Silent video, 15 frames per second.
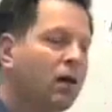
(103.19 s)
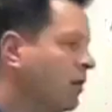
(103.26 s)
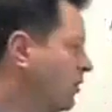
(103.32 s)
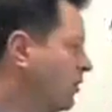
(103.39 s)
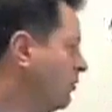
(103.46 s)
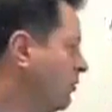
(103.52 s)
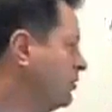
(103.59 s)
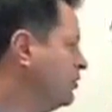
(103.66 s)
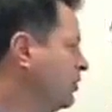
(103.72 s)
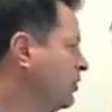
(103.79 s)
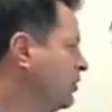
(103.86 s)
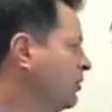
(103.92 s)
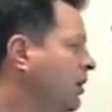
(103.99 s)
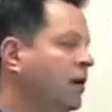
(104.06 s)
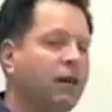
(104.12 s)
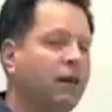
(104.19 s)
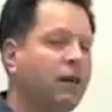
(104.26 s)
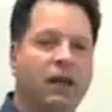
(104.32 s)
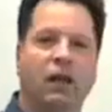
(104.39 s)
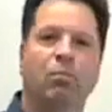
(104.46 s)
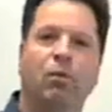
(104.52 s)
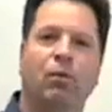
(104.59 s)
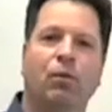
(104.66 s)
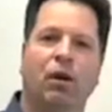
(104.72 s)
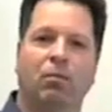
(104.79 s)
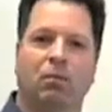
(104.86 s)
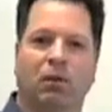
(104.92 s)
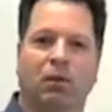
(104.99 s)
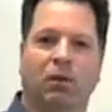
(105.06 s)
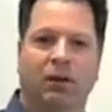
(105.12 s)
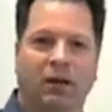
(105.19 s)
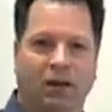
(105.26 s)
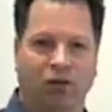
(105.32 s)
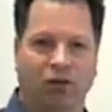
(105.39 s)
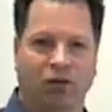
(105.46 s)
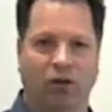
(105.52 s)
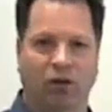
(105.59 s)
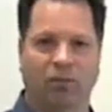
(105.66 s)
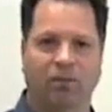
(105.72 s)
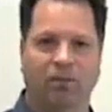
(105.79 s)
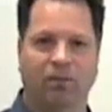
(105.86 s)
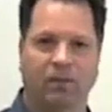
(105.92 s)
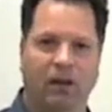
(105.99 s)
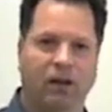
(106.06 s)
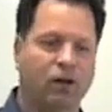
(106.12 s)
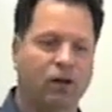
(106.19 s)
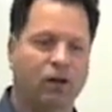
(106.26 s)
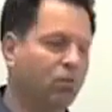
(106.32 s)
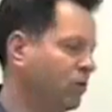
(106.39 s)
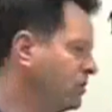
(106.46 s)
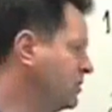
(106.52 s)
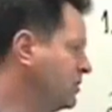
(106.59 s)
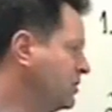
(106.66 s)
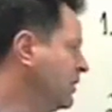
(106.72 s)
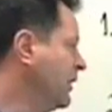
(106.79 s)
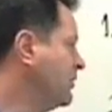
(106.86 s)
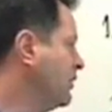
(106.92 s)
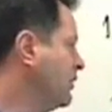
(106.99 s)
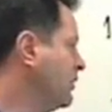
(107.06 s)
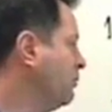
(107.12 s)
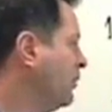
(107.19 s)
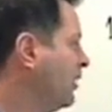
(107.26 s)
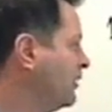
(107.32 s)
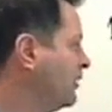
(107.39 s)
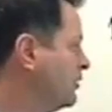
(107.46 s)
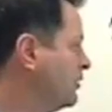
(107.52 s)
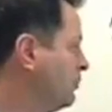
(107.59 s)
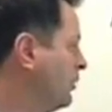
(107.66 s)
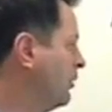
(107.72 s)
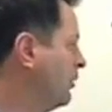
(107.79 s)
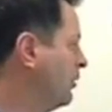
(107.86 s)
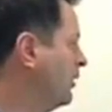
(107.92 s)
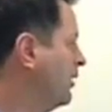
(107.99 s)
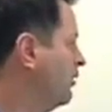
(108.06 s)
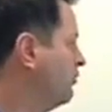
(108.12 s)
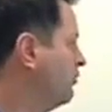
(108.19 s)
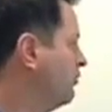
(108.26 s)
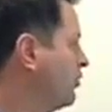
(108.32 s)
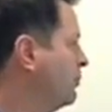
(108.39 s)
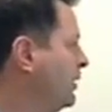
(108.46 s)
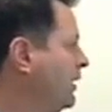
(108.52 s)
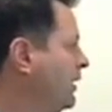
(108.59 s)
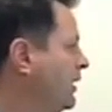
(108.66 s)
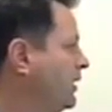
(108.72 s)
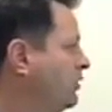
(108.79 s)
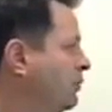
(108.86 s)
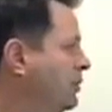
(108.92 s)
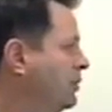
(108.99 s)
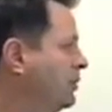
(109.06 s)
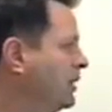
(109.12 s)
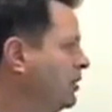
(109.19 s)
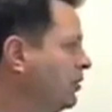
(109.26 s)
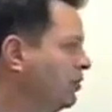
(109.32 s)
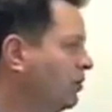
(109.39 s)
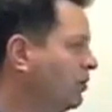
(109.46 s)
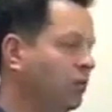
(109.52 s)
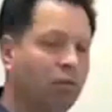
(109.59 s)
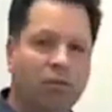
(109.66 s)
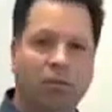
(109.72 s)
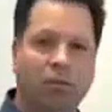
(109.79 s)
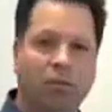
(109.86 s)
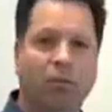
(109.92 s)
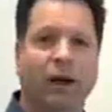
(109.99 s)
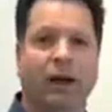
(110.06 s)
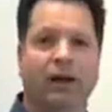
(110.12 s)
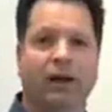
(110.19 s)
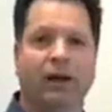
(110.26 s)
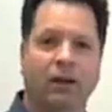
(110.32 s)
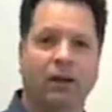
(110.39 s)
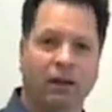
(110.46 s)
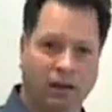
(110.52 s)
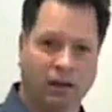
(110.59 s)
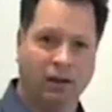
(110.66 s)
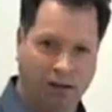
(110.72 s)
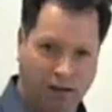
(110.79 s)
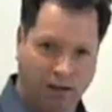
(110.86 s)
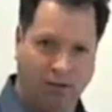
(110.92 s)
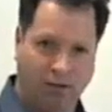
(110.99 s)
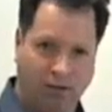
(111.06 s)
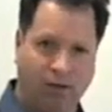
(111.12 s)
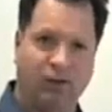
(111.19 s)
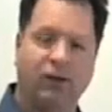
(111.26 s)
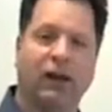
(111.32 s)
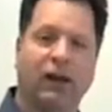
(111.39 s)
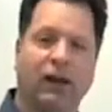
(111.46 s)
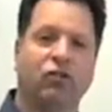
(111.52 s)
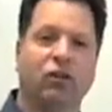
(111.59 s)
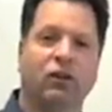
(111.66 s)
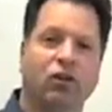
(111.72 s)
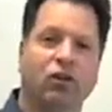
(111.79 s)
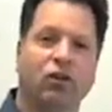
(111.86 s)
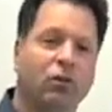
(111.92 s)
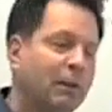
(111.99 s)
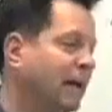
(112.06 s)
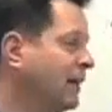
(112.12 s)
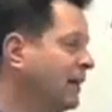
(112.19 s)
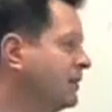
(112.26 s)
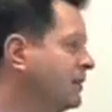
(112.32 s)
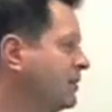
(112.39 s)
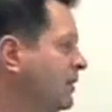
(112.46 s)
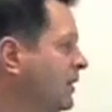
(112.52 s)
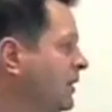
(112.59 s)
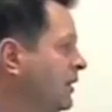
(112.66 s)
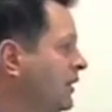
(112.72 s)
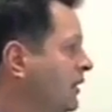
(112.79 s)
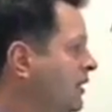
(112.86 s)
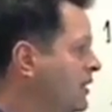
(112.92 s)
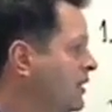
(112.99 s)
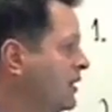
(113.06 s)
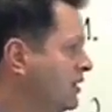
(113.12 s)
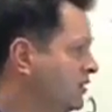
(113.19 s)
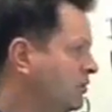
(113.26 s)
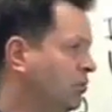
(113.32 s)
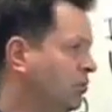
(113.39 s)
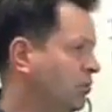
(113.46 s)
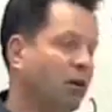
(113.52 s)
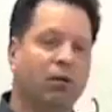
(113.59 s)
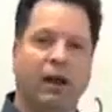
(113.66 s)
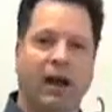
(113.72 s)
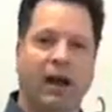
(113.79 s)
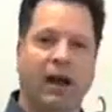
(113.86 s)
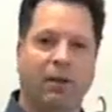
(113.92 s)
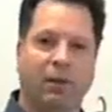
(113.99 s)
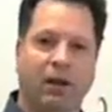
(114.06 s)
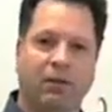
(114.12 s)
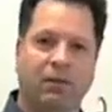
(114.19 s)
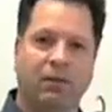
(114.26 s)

Those two are the improbable conditional. In other words, it's impossible for me to be you, but if this actually took place, this is what would happen.